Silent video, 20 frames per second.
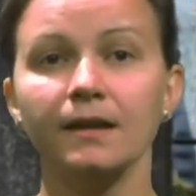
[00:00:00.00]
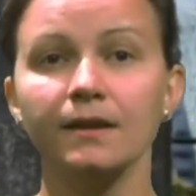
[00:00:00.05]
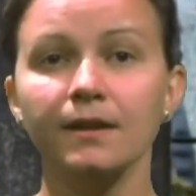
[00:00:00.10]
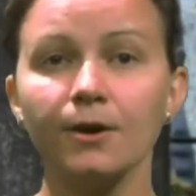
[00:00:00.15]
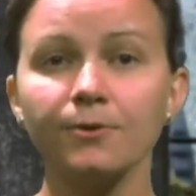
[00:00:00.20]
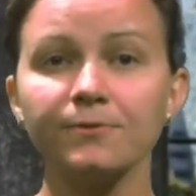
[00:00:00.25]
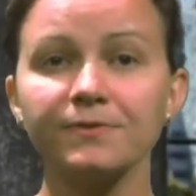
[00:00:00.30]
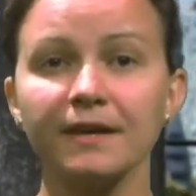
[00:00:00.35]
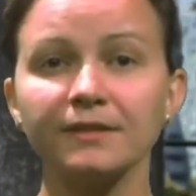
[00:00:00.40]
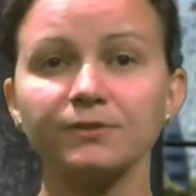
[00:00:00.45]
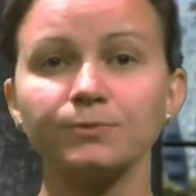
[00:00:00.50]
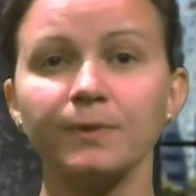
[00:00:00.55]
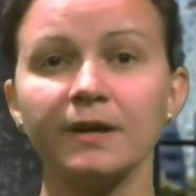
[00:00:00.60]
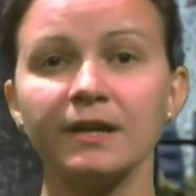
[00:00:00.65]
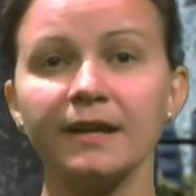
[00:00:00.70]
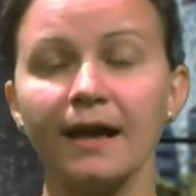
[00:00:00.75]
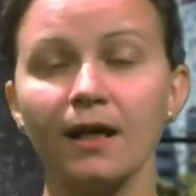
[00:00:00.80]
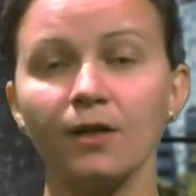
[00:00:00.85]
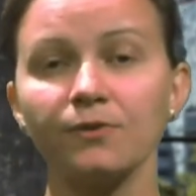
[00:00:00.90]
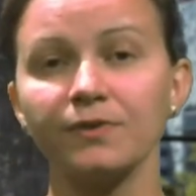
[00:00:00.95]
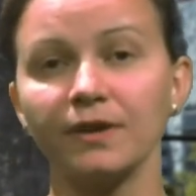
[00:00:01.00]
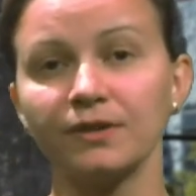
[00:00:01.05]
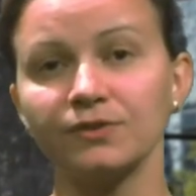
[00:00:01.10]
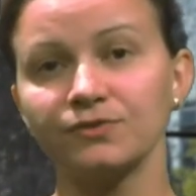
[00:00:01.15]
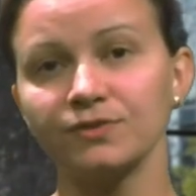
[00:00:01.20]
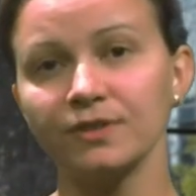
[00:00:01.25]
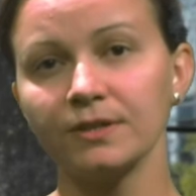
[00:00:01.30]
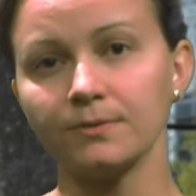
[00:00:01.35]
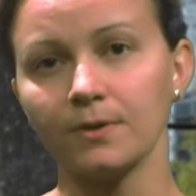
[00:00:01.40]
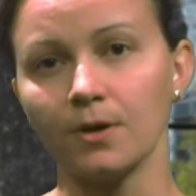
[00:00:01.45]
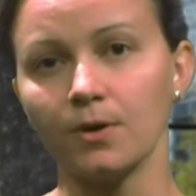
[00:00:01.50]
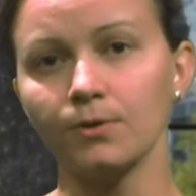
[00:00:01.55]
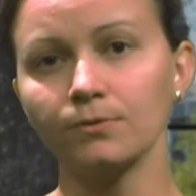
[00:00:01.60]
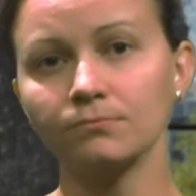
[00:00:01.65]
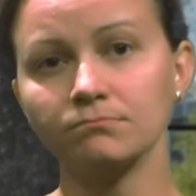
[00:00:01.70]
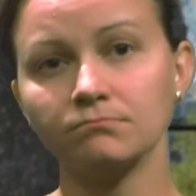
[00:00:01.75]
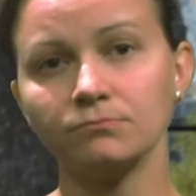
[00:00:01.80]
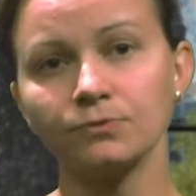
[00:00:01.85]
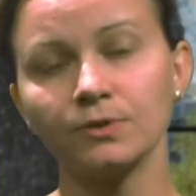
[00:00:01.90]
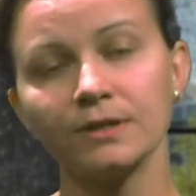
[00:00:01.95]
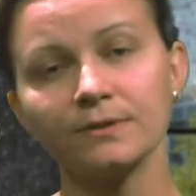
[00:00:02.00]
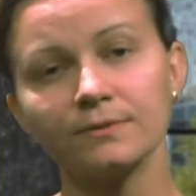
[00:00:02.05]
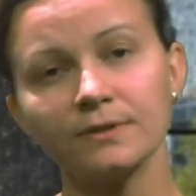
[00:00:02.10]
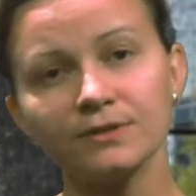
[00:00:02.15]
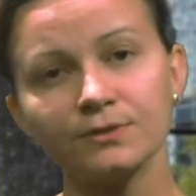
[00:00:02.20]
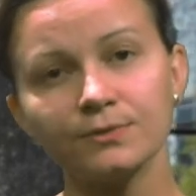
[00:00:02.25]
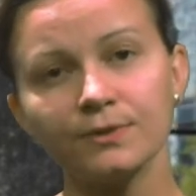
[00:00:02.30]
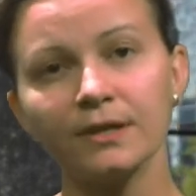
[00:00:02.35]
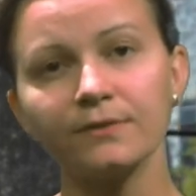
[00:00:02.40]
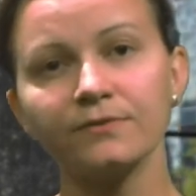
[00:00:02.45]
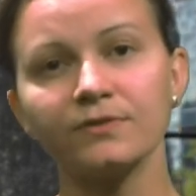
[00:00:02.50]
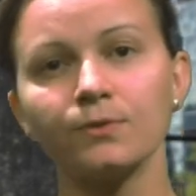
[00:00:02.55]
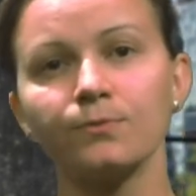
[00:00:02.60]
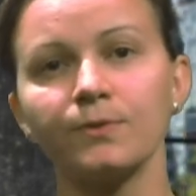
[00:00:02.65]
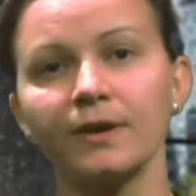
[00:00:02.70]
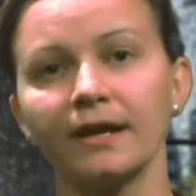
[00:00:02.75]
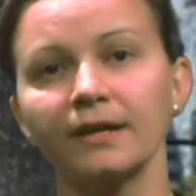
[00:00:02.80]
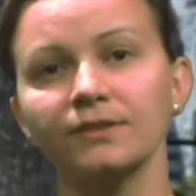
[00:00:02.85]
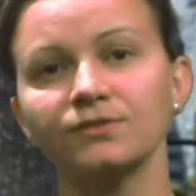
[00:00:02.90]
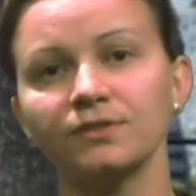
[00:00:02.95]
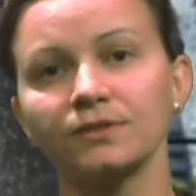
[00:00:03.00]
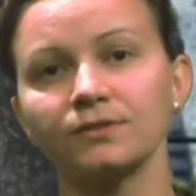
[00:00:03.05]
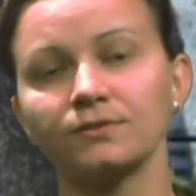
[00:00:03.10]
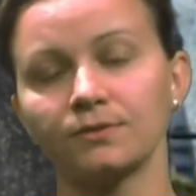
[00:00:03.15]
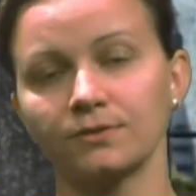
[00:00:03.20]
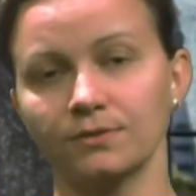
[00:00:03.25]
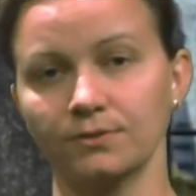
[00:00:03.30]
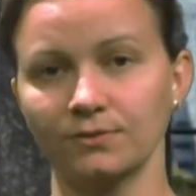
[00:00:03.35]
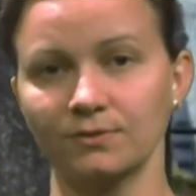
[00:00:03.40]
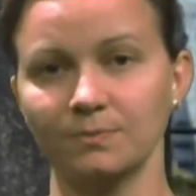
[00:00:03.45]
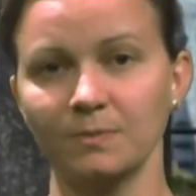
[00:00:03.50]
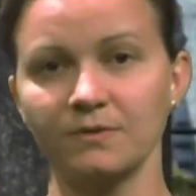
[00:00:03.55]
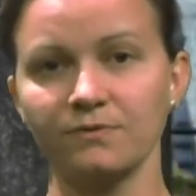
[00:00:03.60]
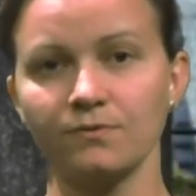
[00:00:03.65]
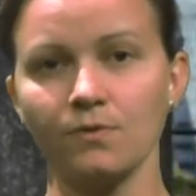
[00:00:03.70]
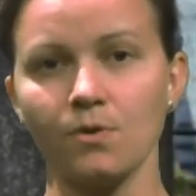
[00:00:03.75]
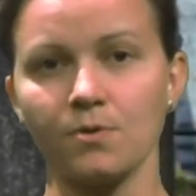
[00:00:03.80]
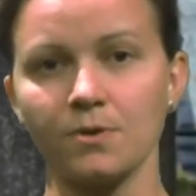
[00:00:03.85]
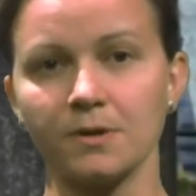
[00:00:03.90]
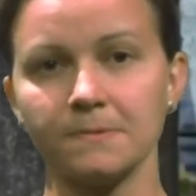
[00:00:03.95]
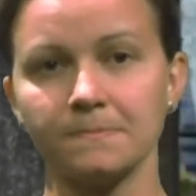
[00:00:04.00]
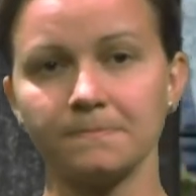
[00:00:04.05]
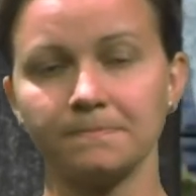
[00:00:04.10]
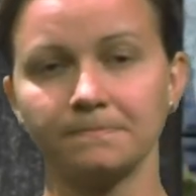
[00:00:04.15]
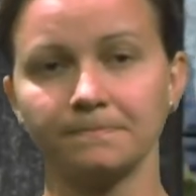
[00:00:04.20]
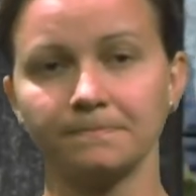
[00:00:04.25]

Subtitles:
Note that when alpha is 0, we retrieve the weights introduced before.